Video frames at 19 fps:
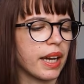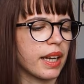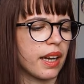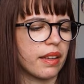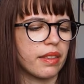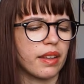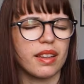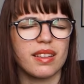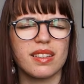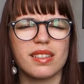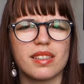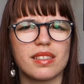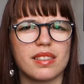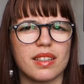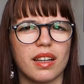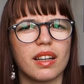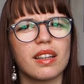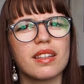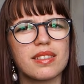I think this is
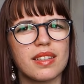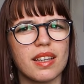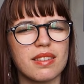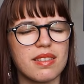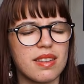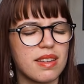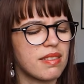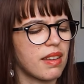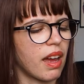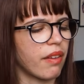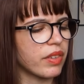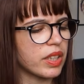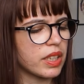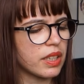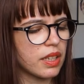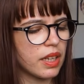color 67.